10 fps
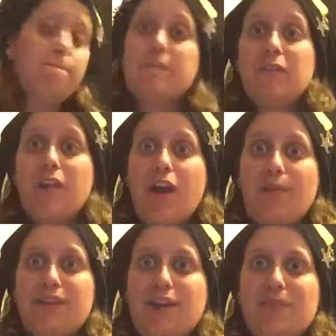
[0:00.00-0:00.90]
Leave a
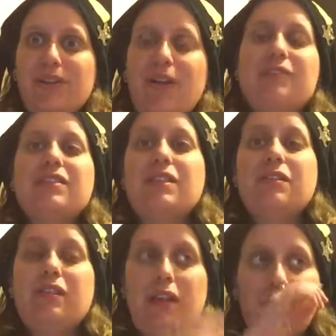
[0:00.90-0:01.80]
comment down below
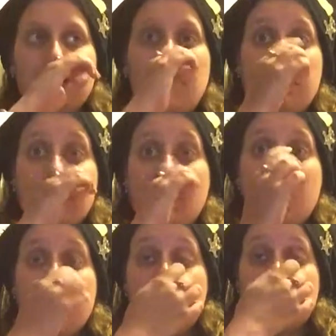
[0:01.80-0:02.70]
and let me
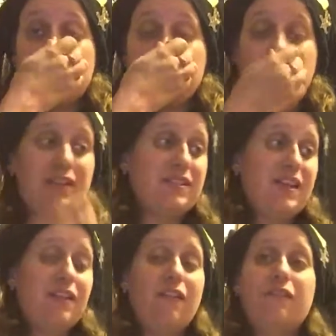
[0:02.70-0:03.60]
know what you guys
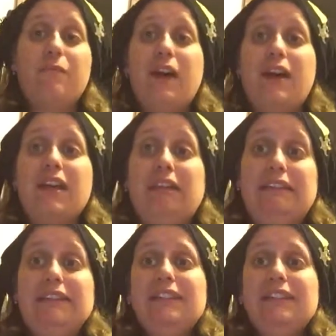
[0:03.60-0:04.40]
think of my